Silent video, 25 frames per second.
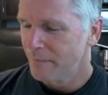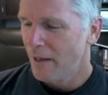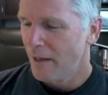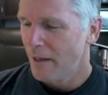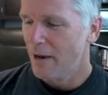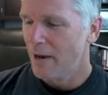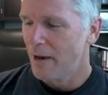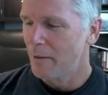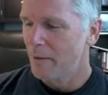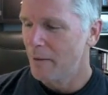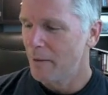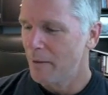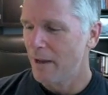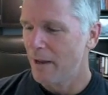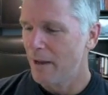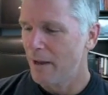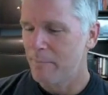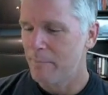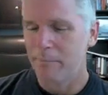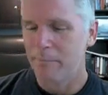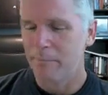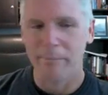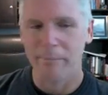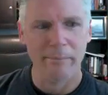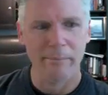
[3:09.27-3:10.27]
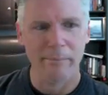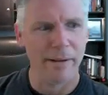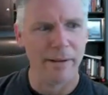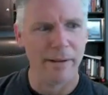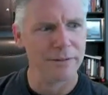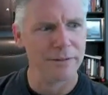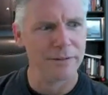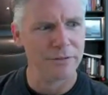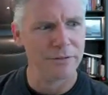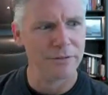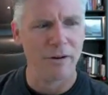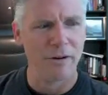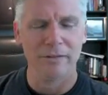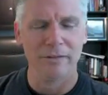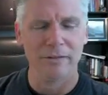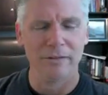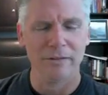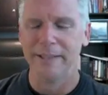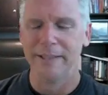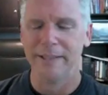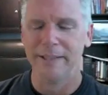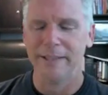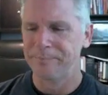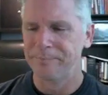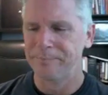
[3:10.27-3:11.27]
I'm being
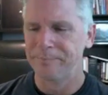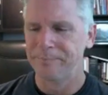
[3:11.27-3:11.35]
strongly